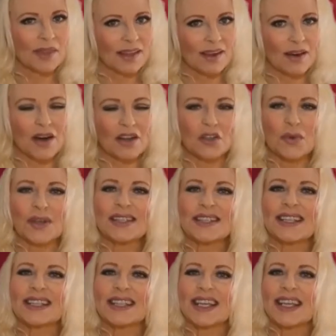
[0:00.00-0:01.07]

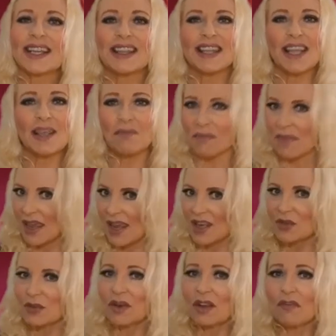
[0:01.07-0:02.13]
Characteristically, the May
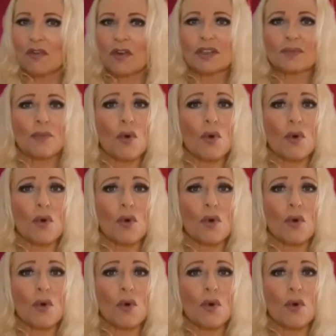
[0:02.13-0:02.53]
21st